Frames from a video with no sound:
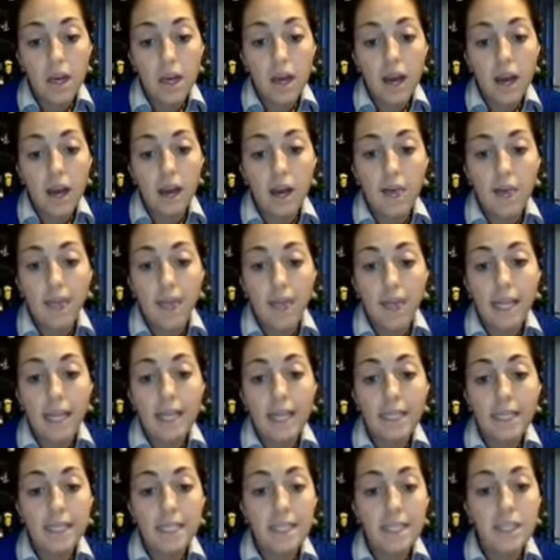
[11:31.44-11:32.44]
All right,
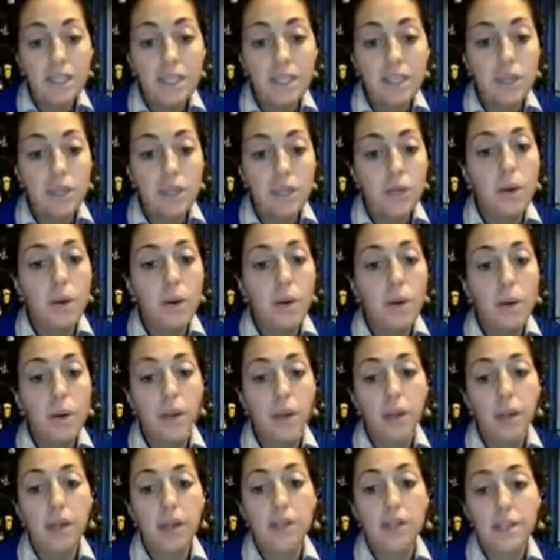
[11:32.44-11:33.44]
last thing to do, I
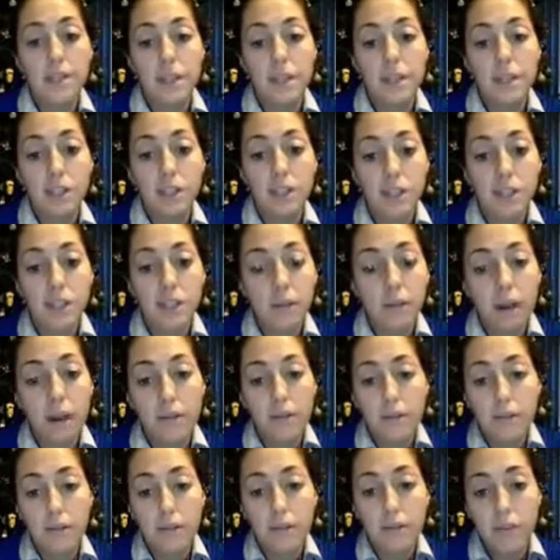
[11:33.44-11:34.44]
want you to sketch the
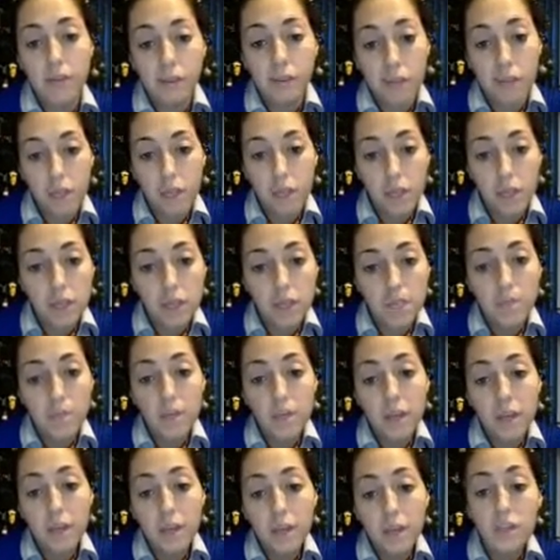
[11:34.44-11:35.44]
graph of the function.
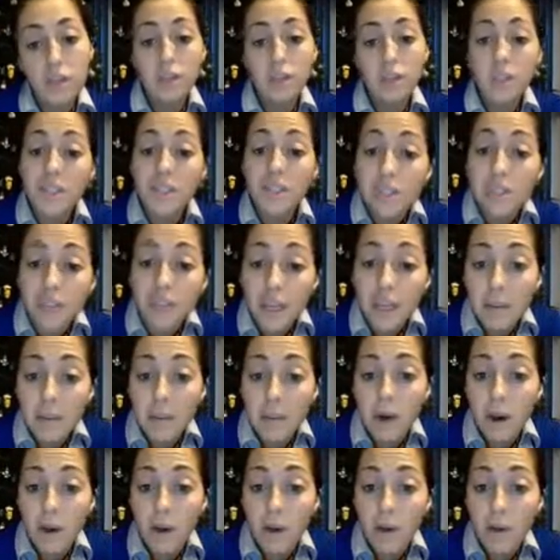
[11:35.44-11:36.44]
So just think
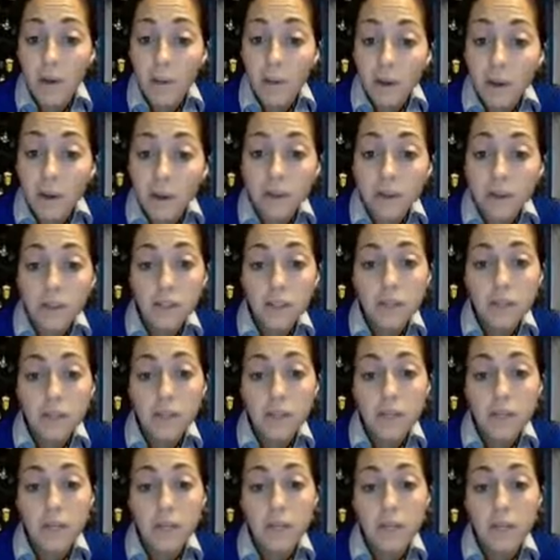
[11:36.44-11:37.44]
about your
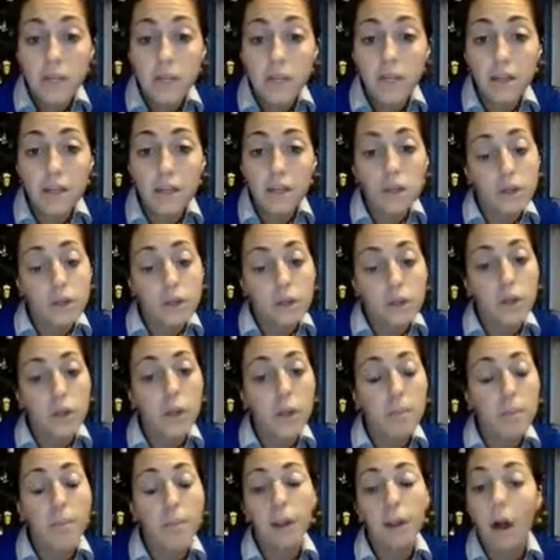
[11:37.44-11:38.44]
y-intercept and your
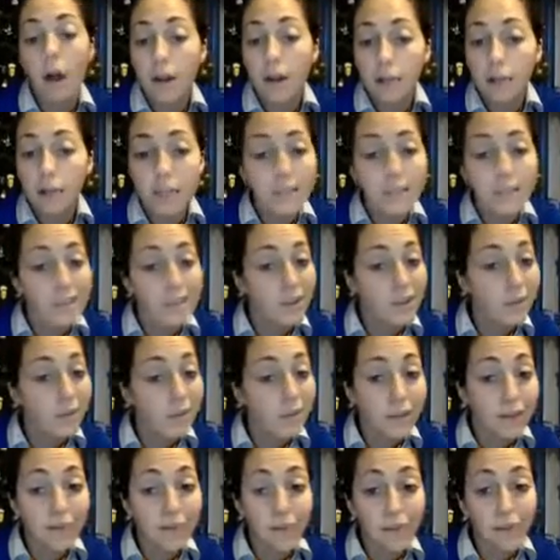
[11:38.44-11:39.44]
slope, plot it. It's no
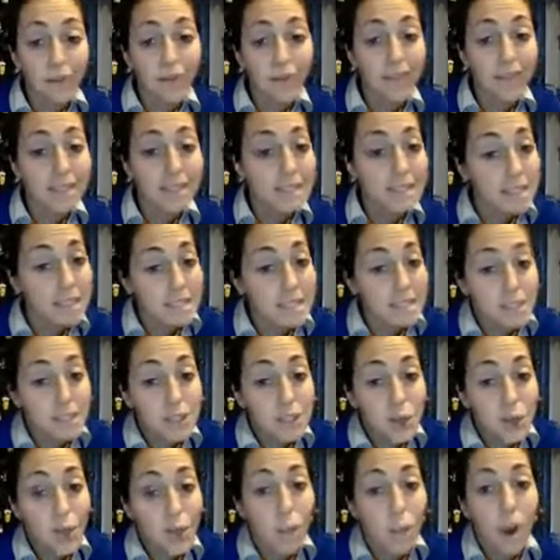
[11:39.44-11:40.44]
different because this
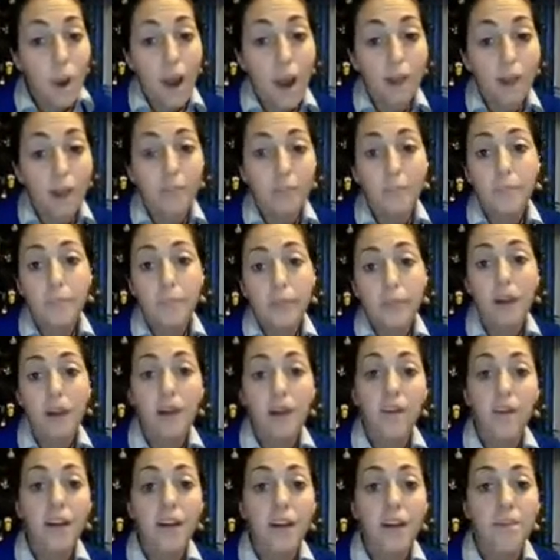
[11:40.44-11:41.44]
is your y.
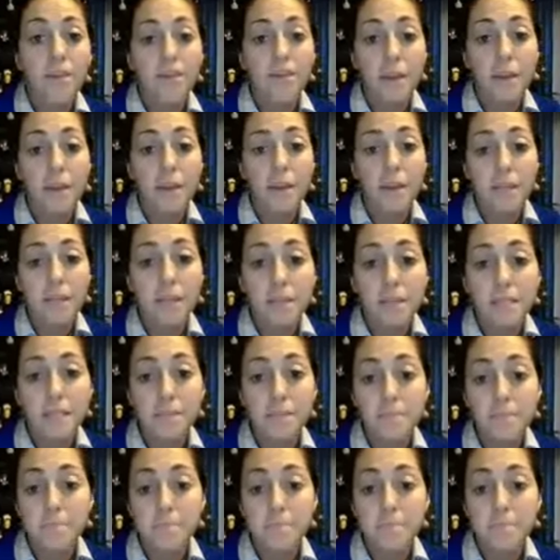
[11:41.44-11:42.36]
All right, fabulous.